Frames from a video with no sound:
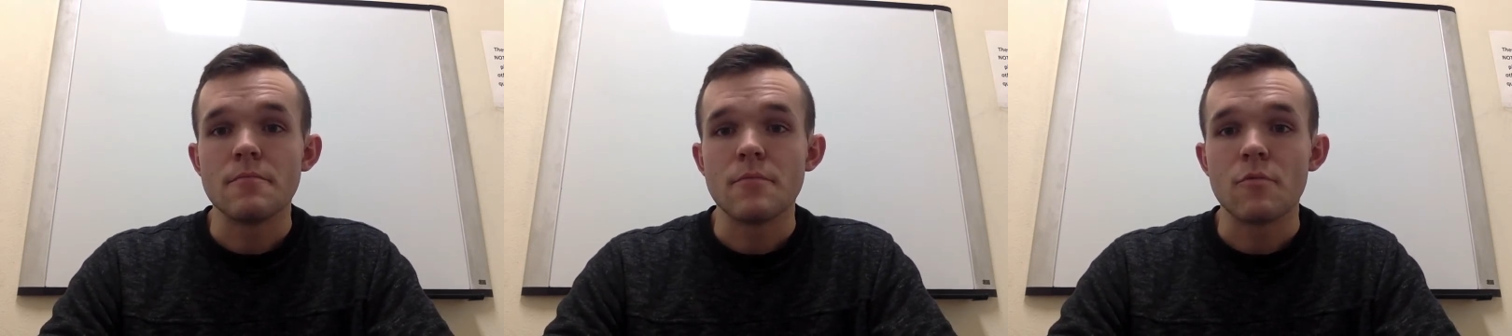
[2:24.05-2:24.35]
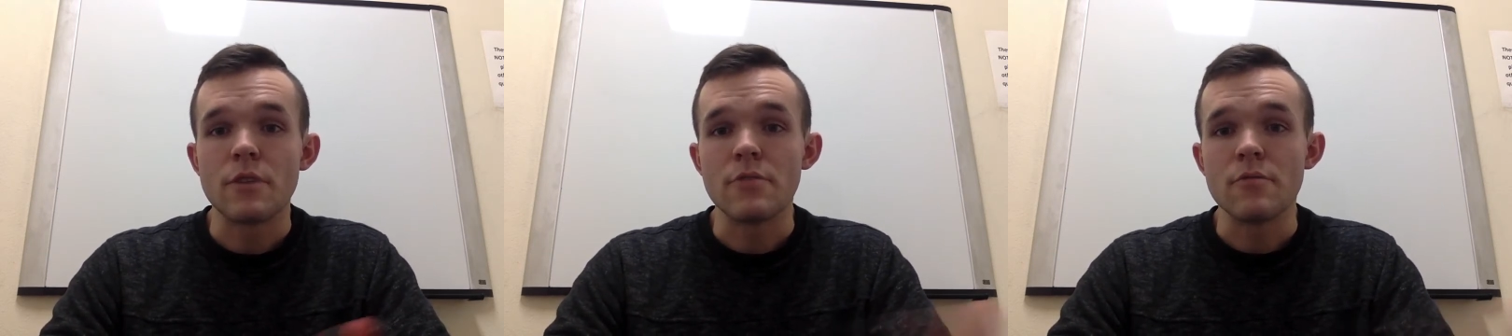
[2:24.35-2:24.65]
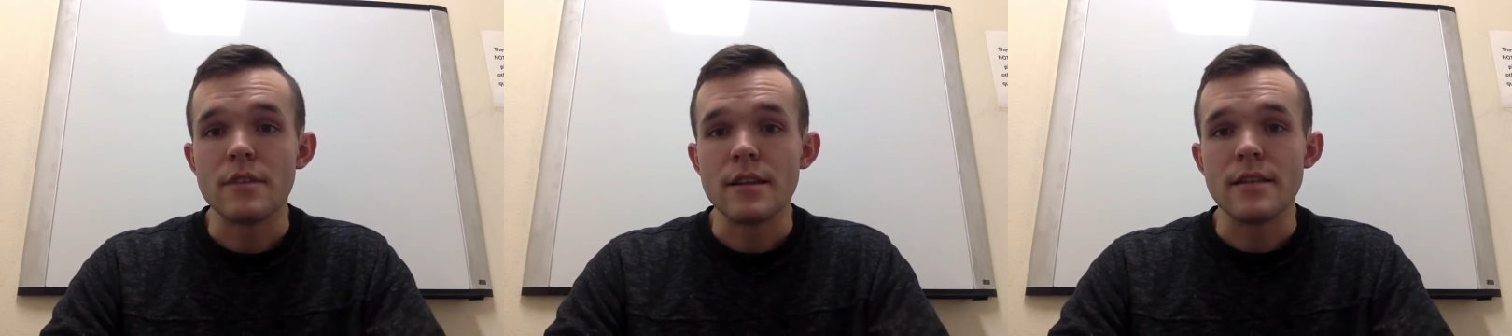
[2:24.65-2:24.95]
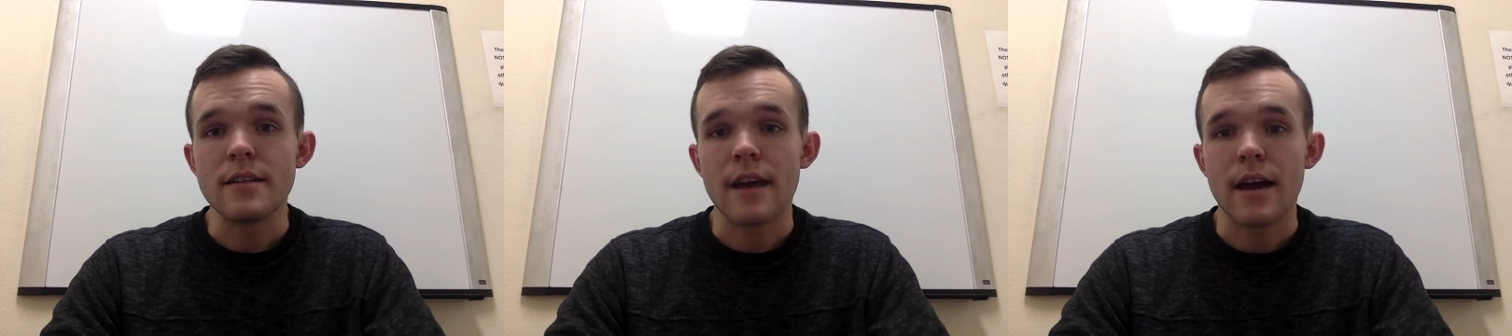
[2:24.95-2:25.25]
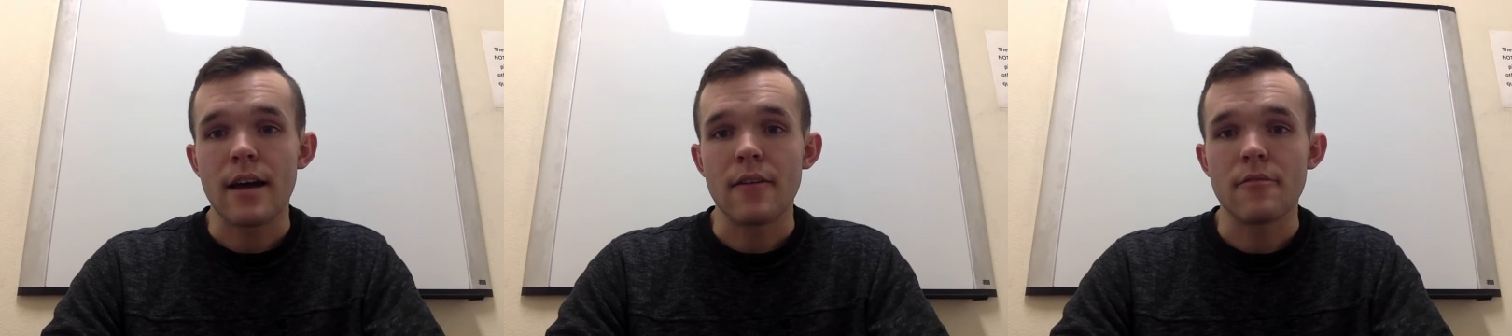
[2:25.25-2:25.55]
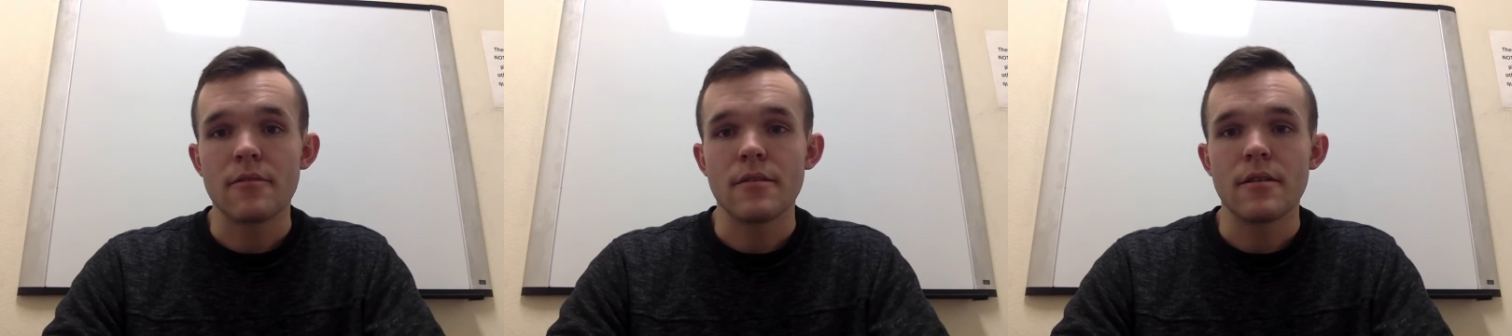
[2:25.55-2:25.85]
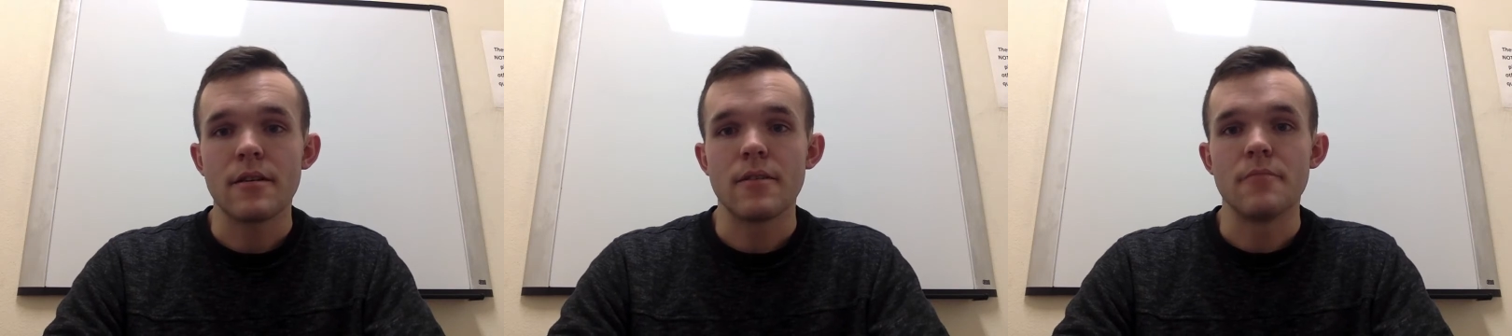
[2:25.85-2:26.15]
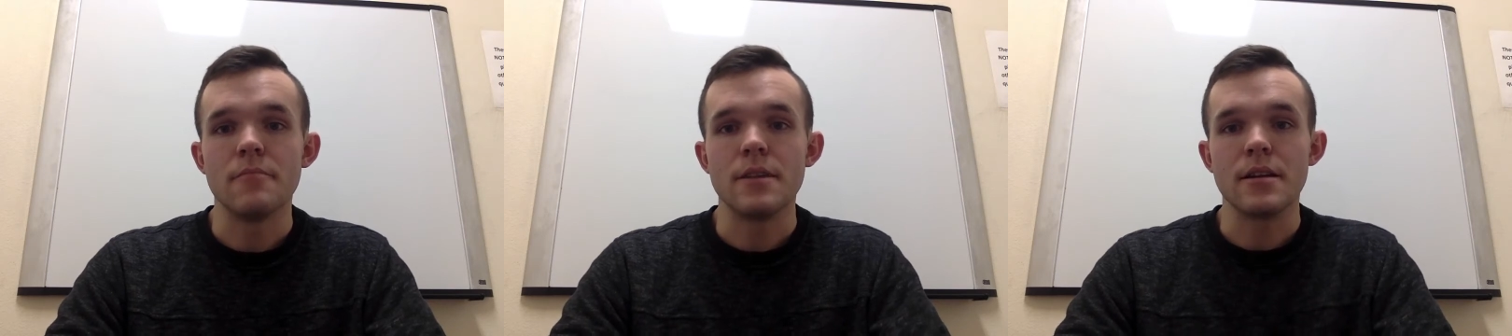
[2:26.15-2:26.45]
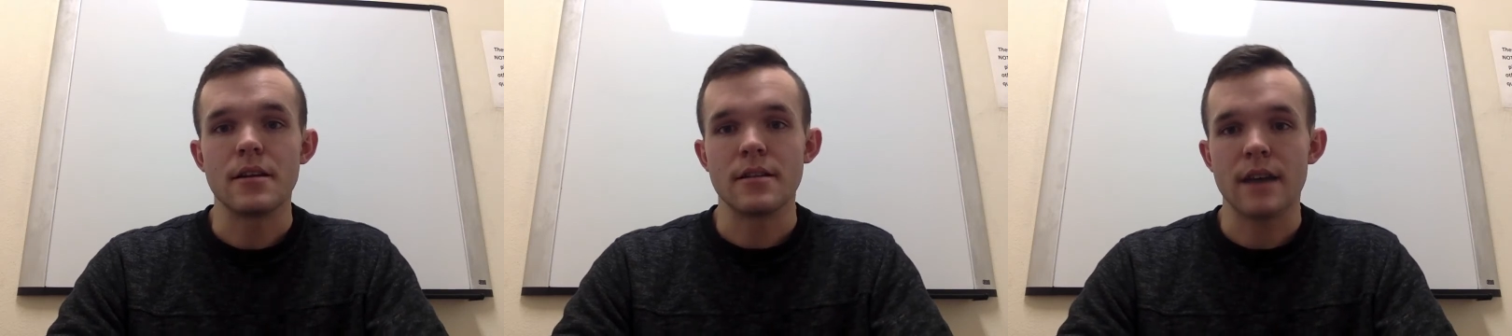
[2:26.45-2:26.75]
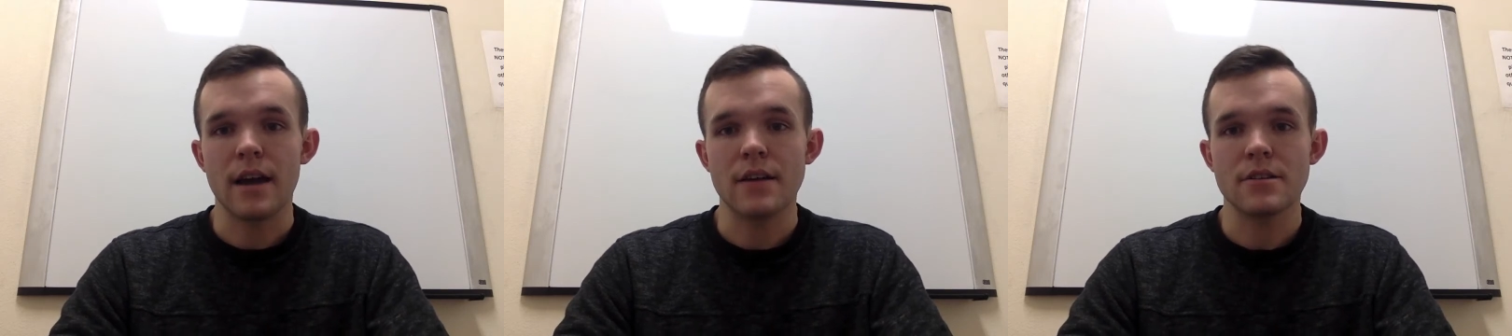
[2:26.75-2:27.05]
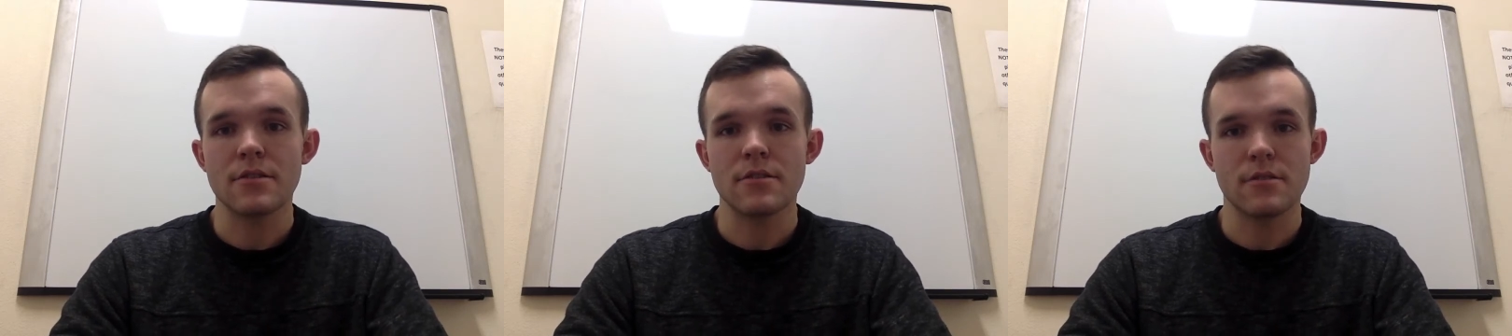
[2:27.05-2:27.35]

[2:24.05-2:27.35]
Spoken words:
we do need to have meaning attached